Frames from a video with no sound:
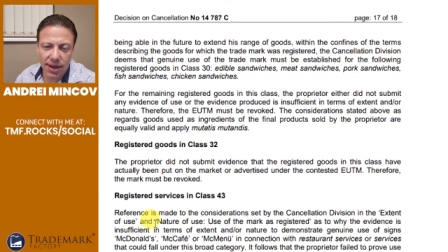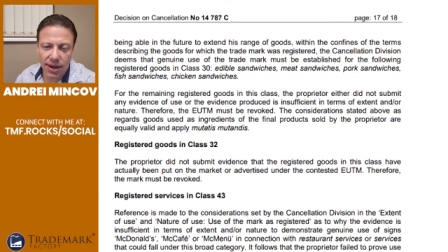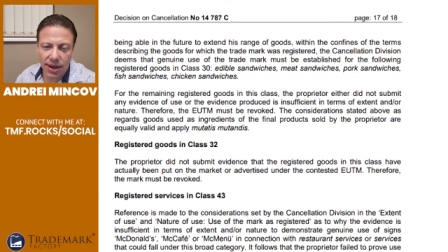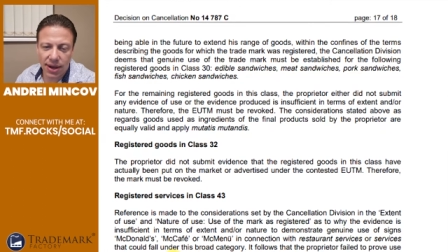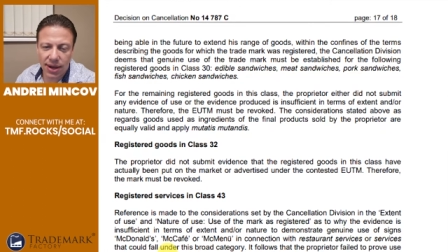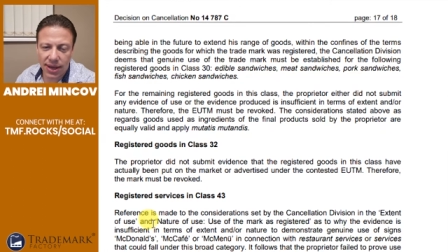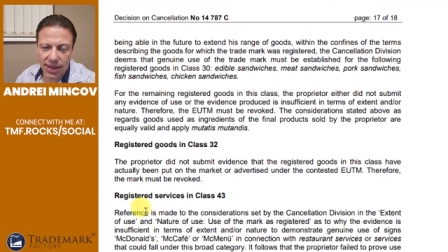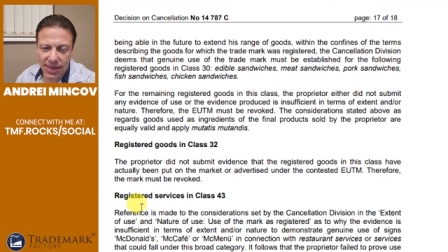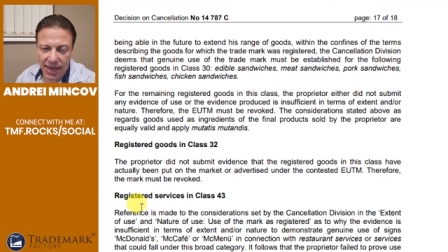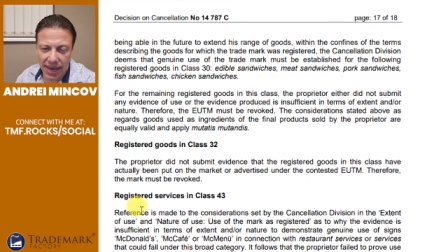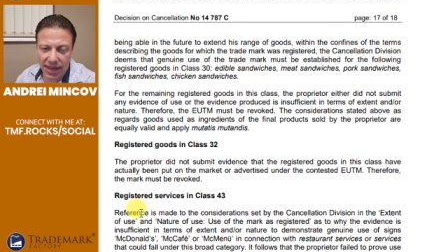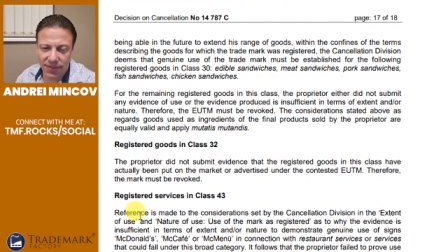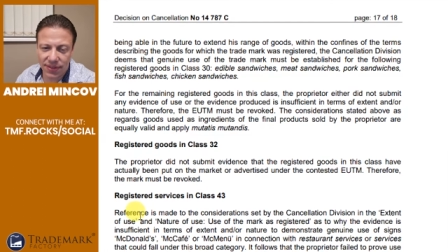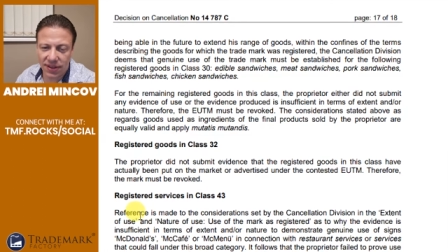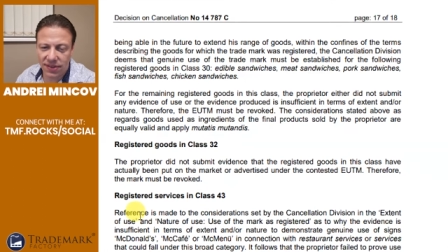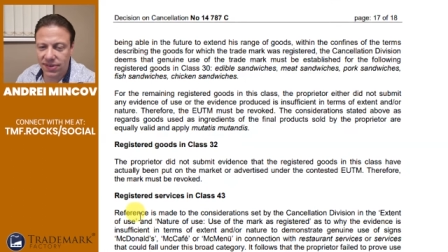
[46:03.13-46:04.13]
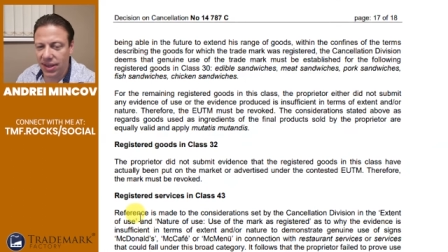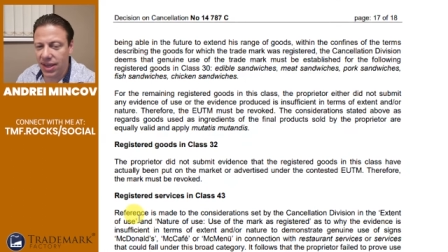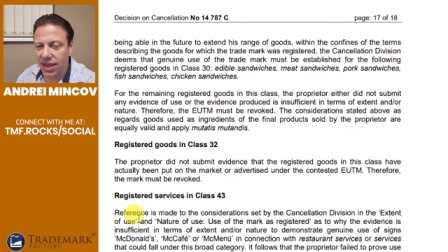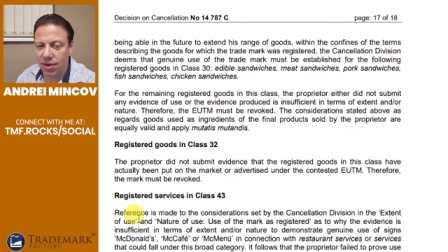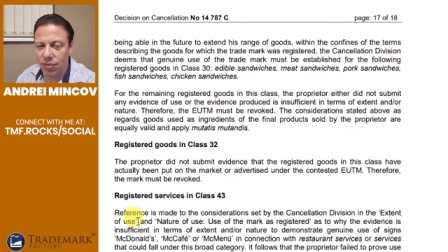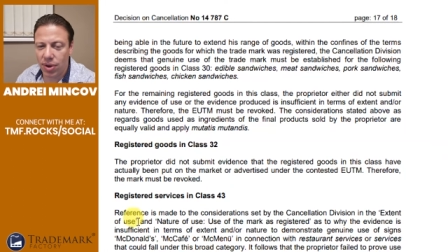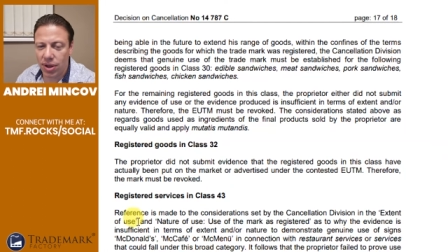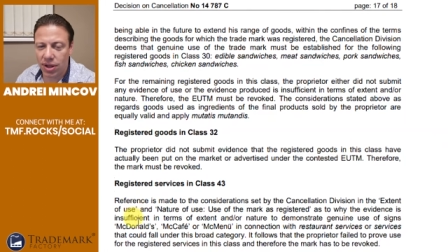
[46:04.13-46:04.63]
uh, again, they
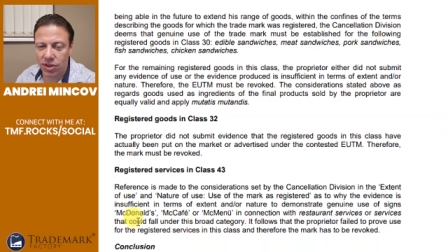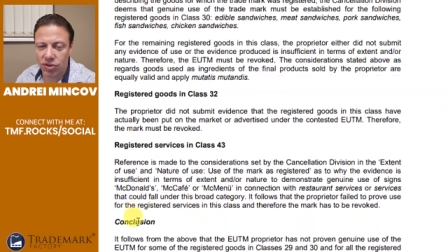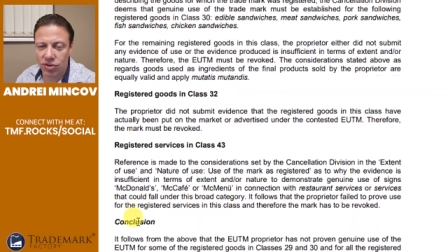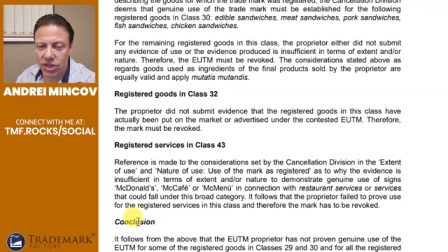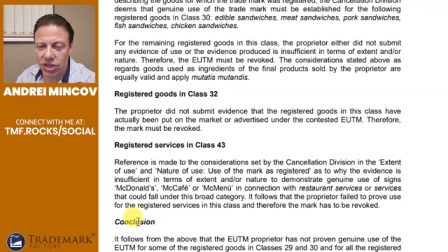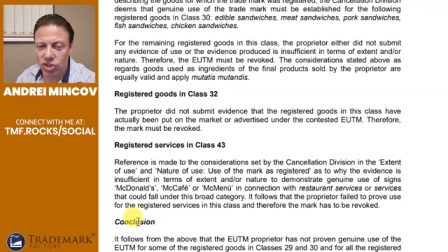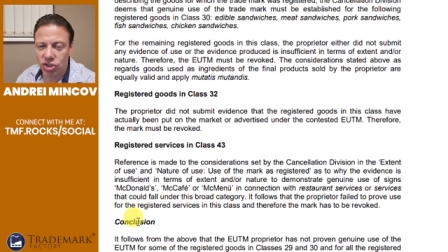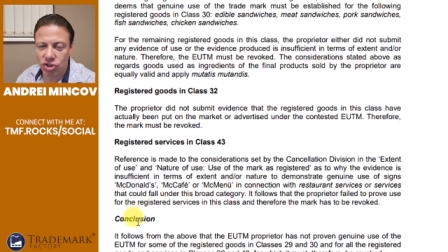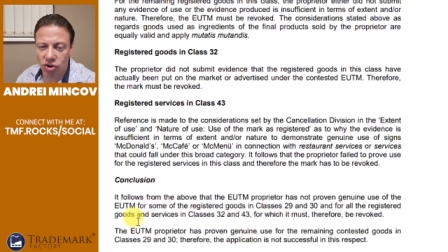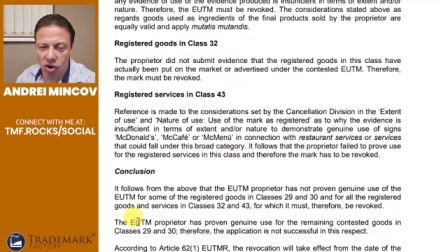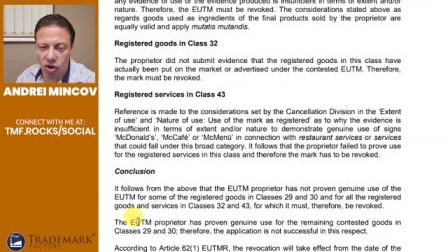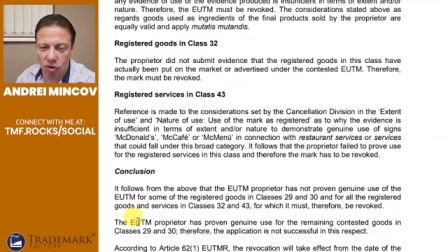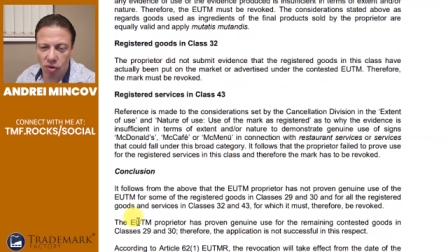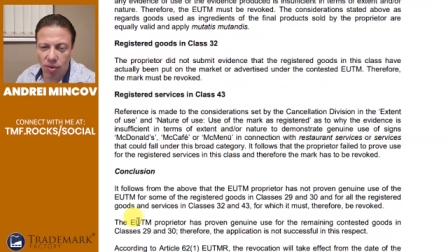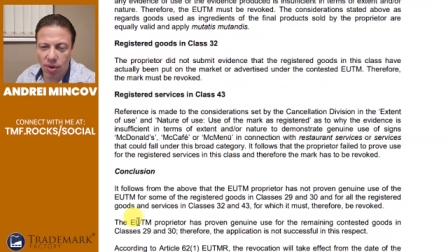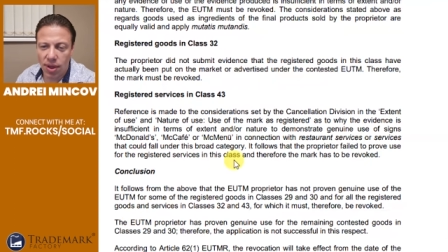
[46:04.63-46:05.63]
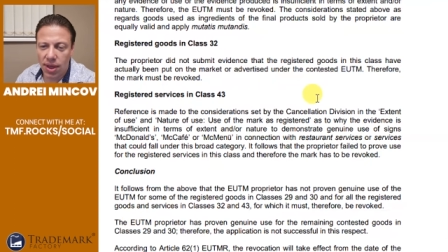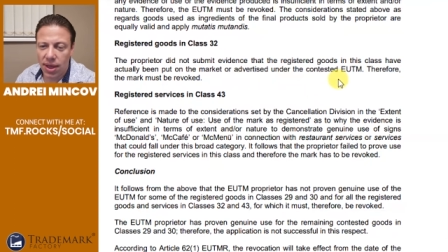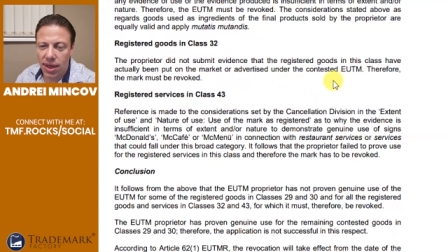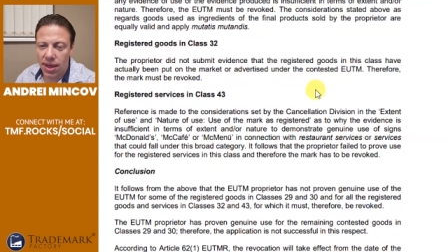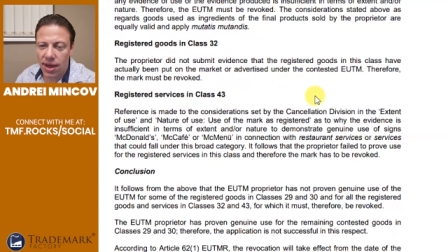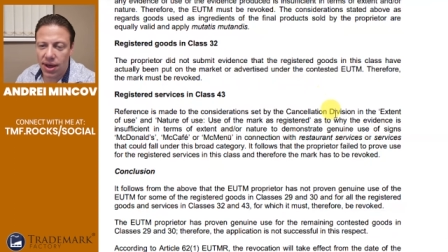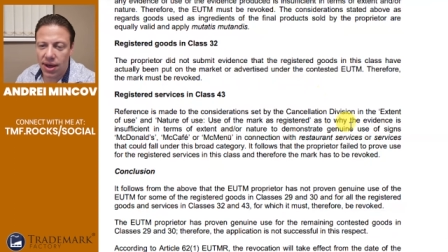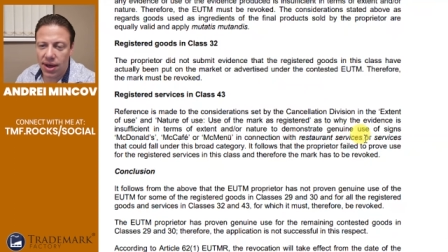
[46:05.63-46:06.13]
say, well, you didn't show
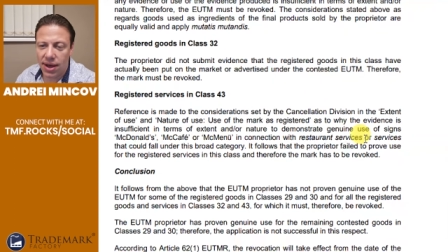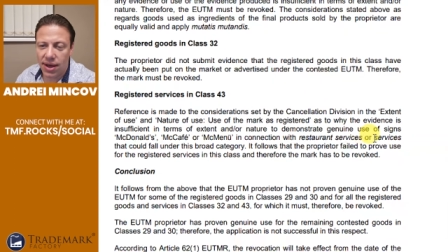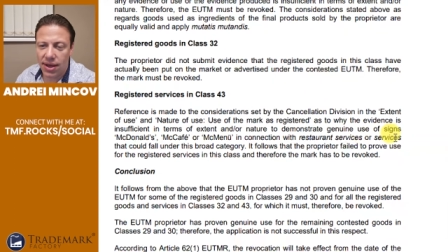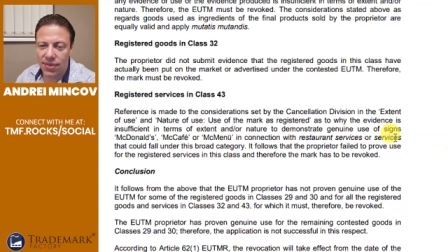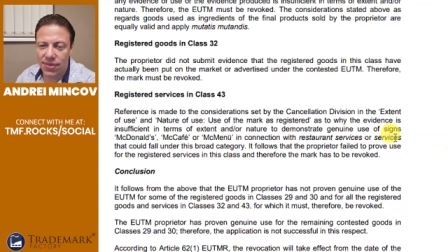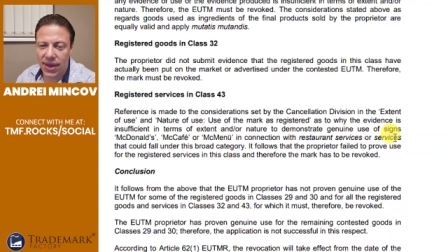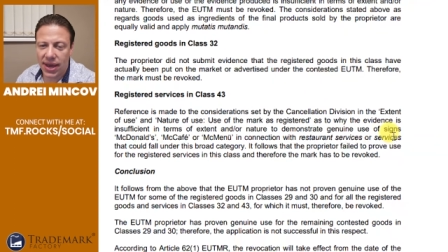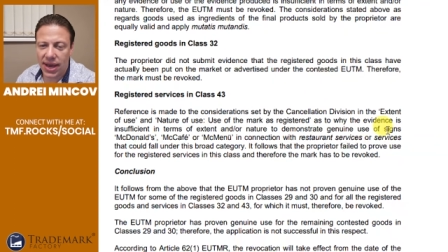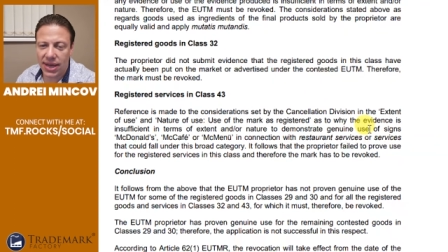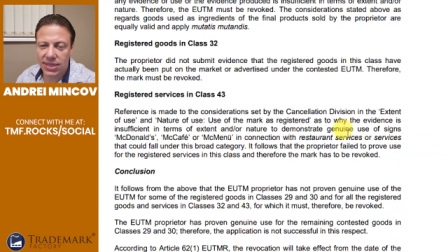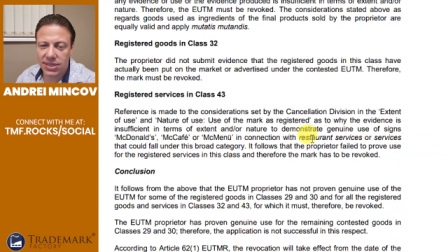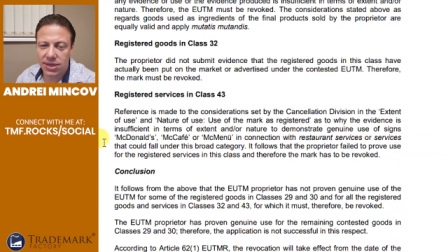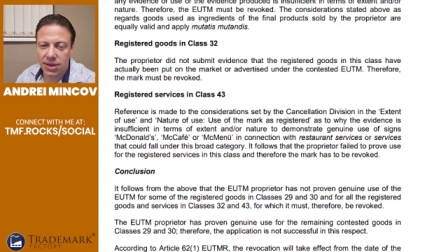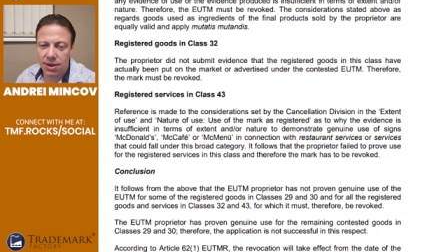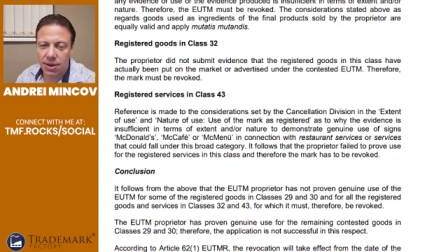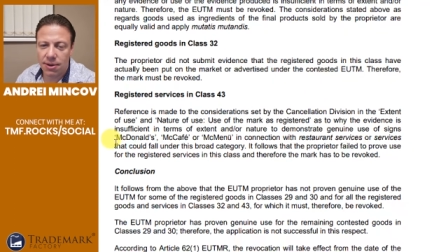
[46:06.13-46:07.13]
uh, that